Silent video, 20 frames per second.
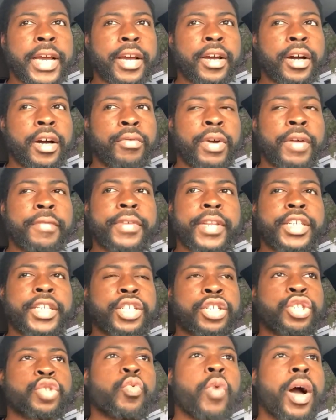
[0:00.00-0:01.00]
uh,
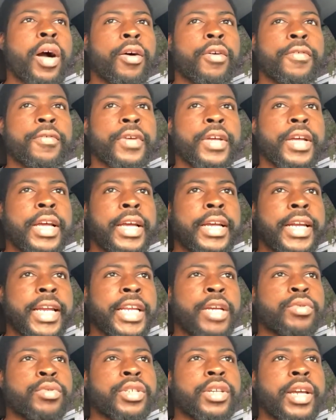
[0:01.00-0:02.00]
Revelation 12 that
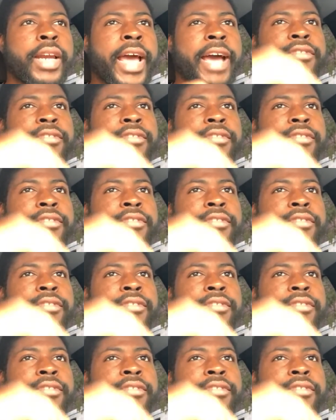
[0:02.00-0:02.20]
he was going to